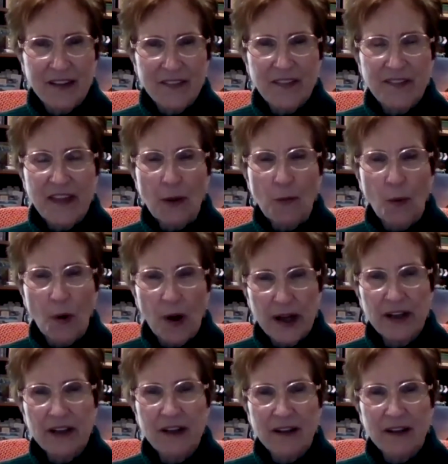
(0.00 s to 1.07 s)
that they
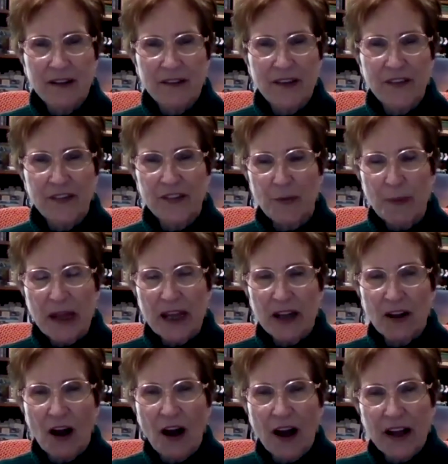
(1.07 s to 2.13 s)
wanted this to be
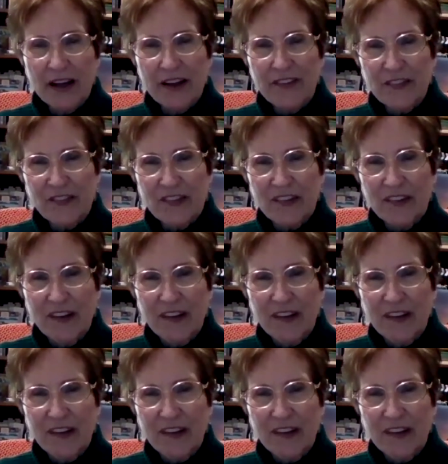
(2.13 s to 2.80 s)
an honest